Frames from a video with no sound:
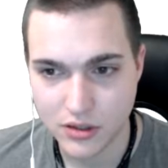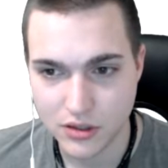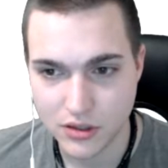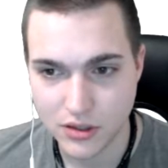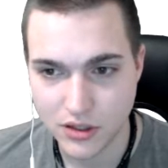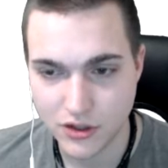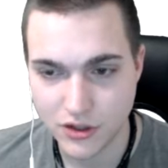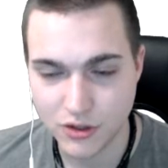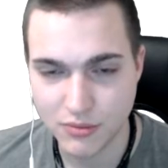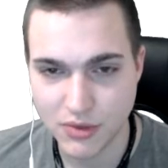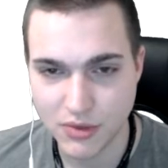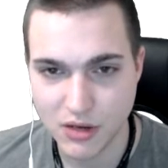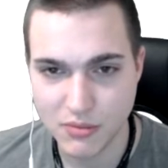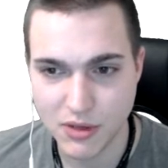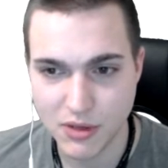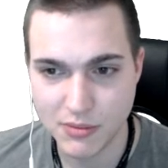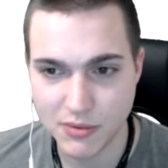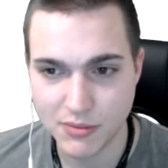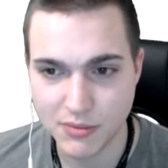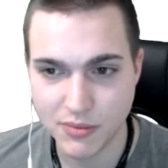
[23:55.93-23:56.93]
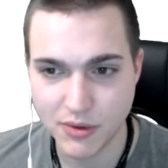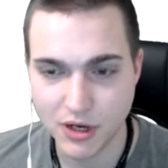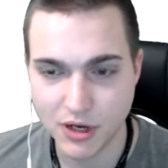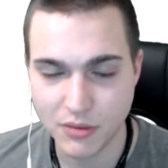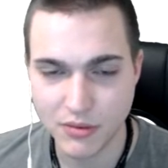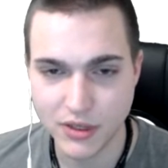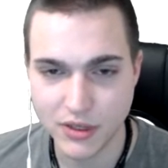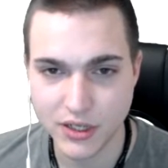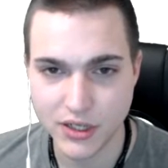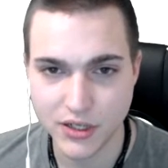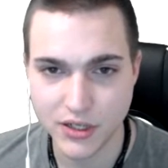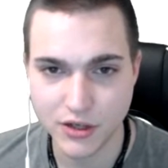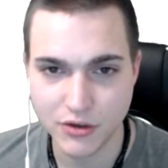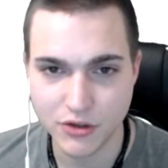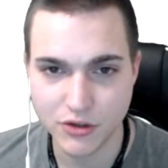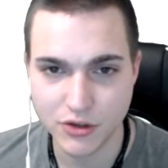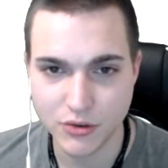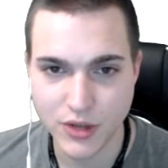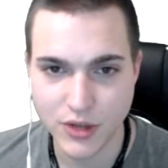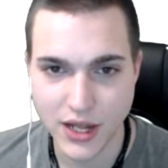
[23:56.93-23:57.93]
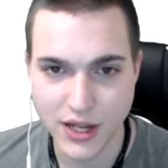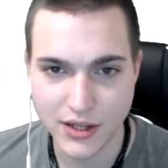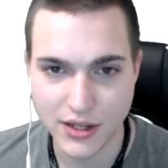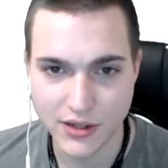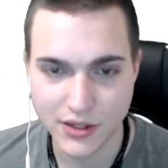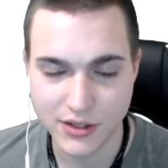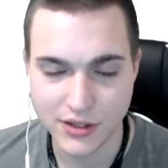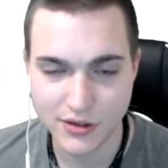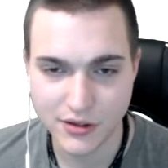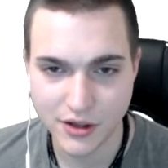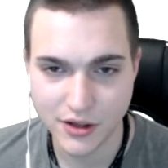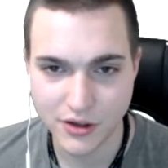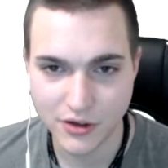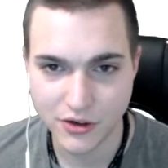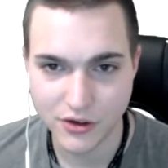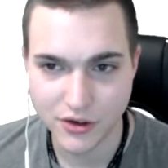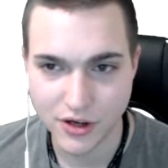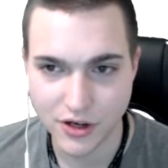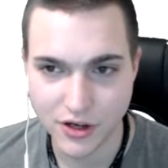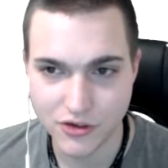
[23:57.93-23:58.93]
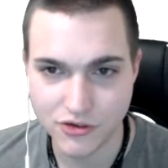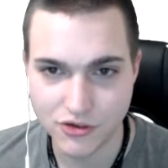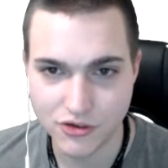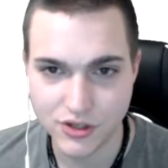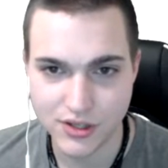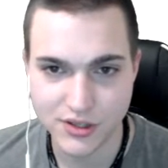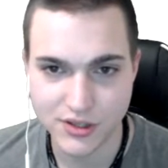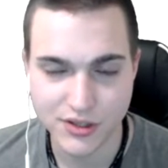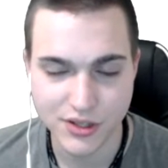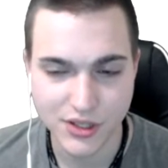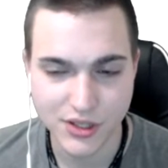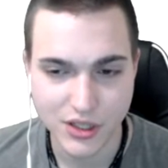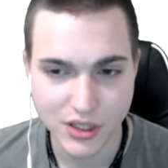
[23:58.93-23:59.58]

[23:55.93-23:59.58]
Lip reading: Not too many people probably, you know, do that in these other countries,